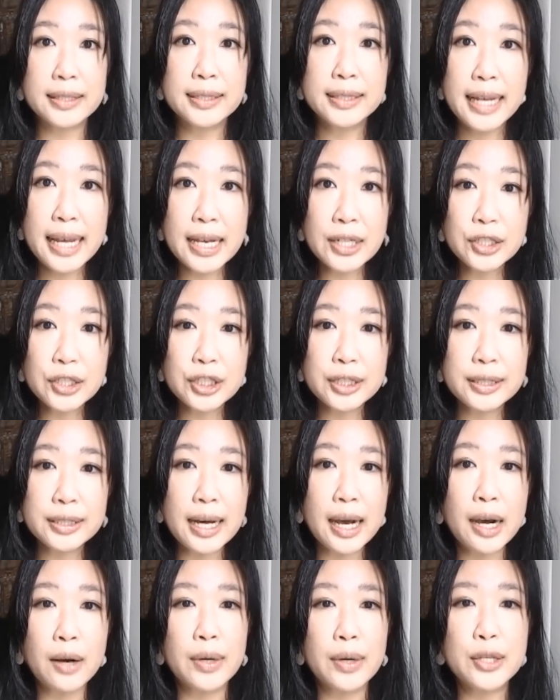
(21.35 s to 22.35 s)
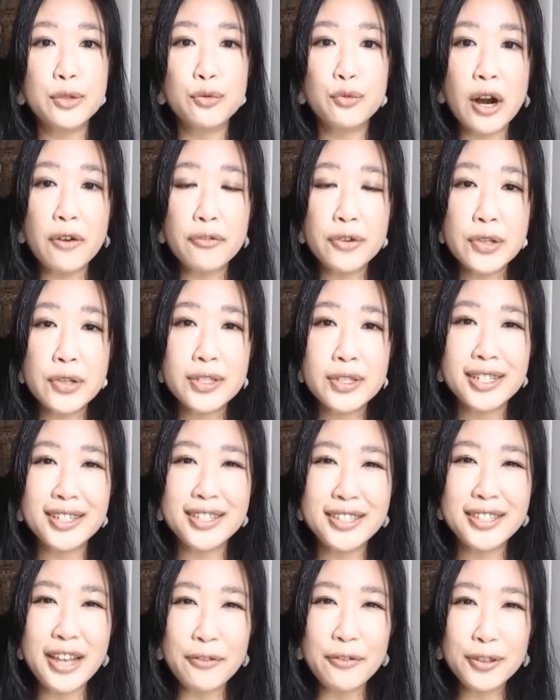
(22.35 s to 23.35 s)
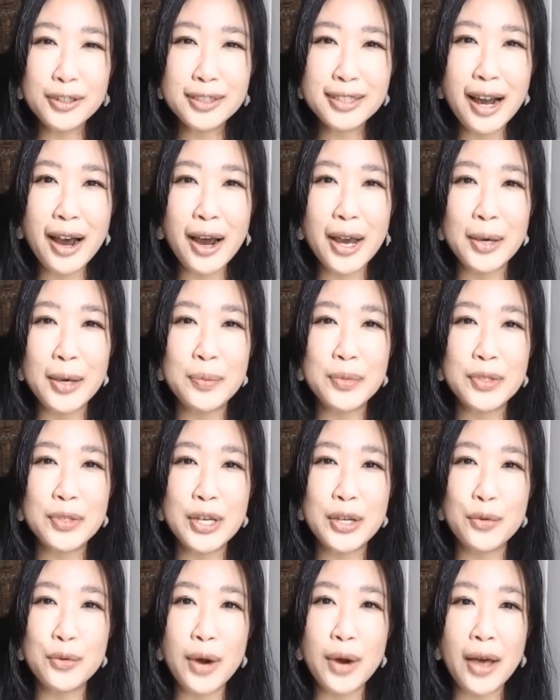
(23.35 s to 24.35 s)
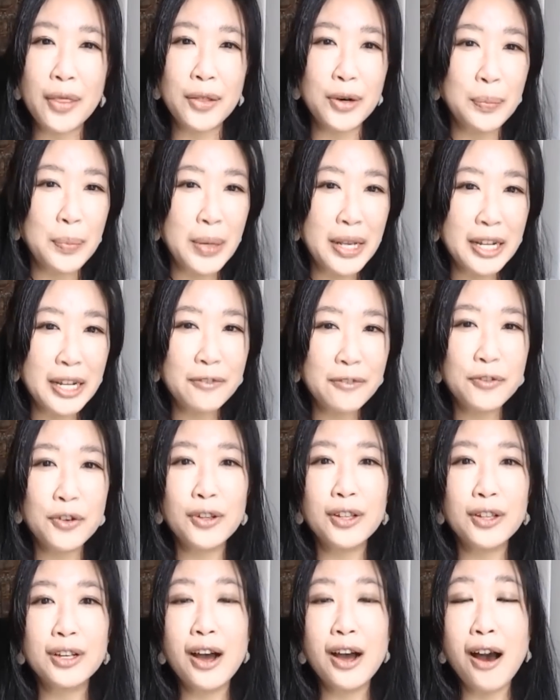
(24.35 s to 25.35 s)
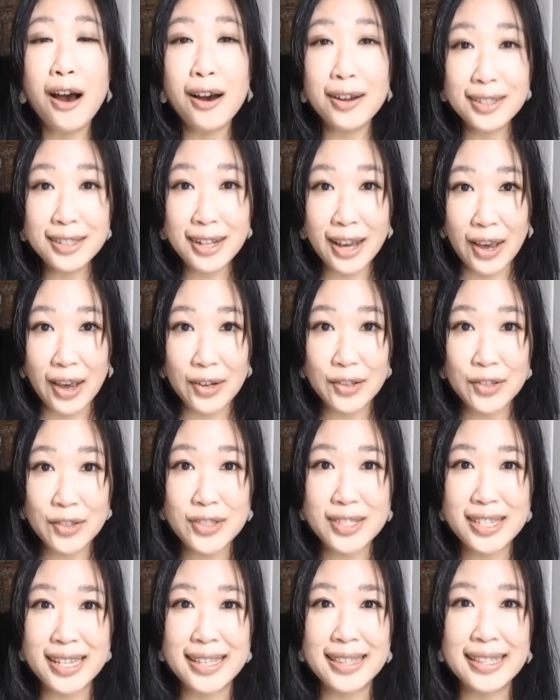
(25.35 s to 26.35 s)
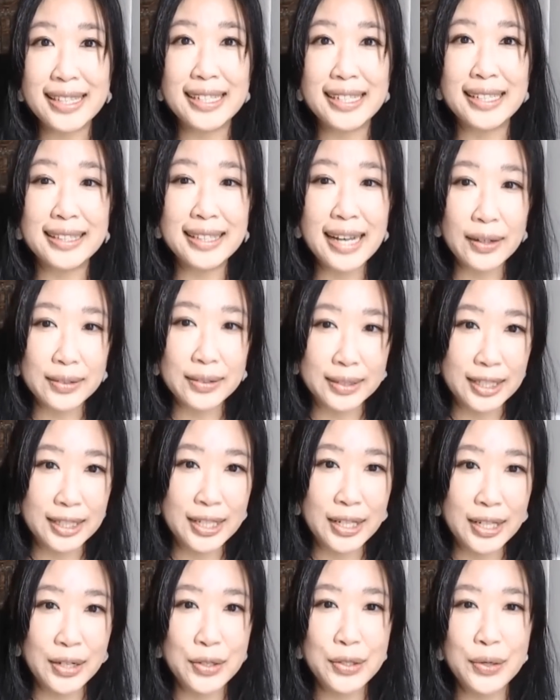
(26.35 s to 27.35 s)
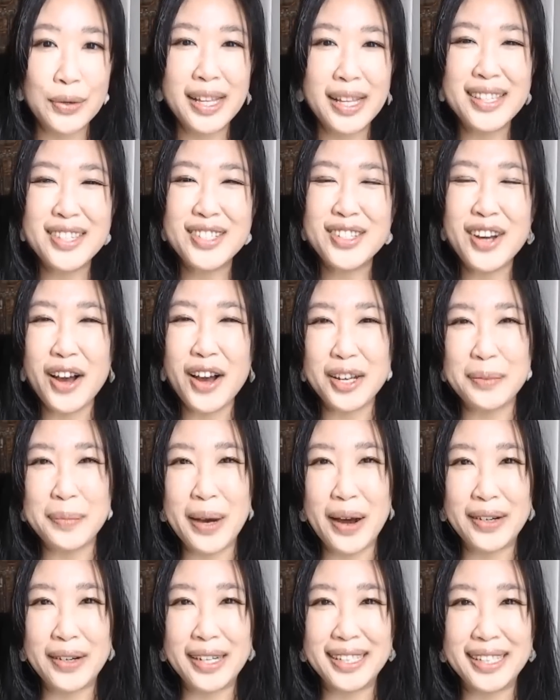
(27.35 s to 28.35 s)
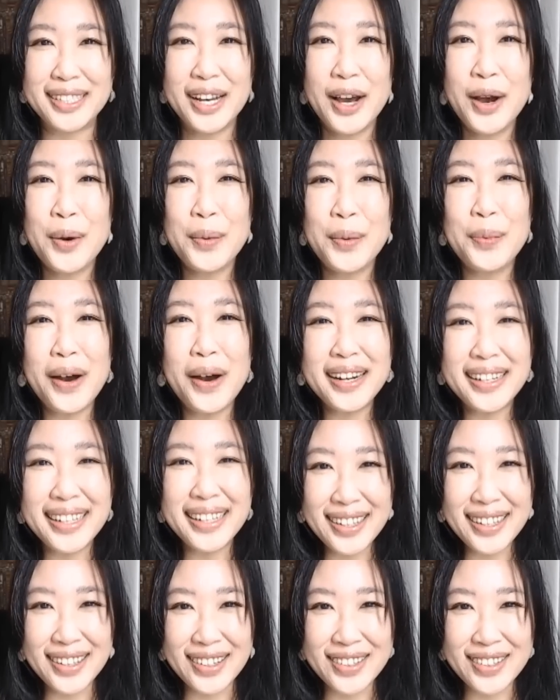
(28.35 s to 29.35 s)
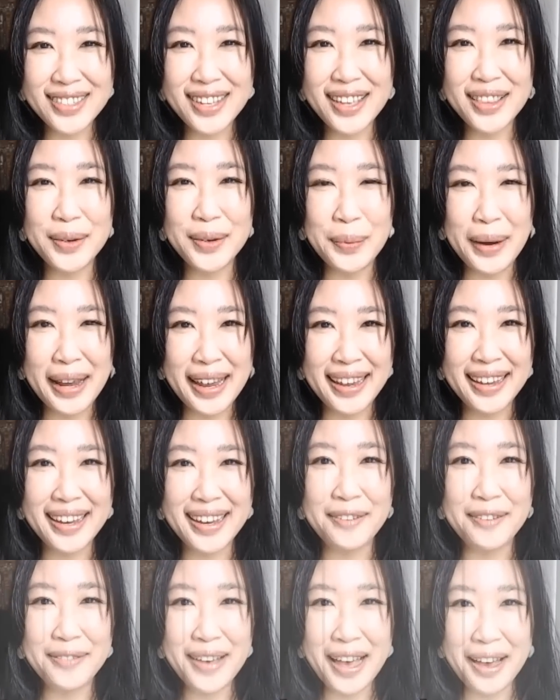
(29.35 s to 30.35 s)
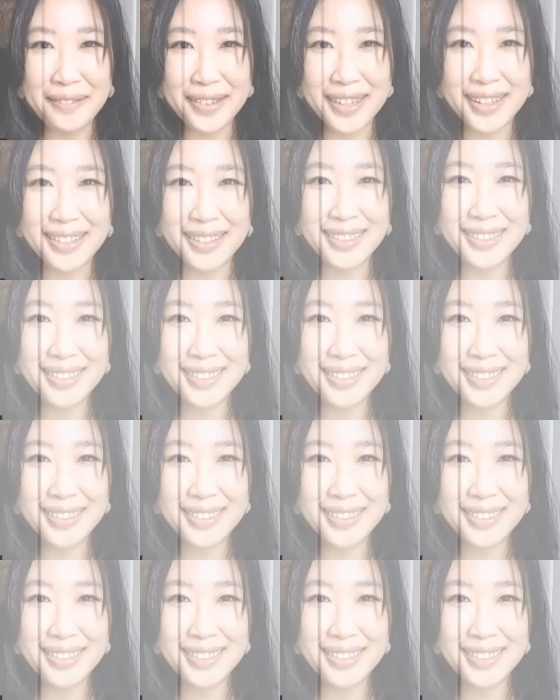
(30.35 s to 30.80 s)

Tiān Dào, is referenced several times in rather meaningful contexts in the Tao Te Ching, so let's talk about it. What is the way of heaven?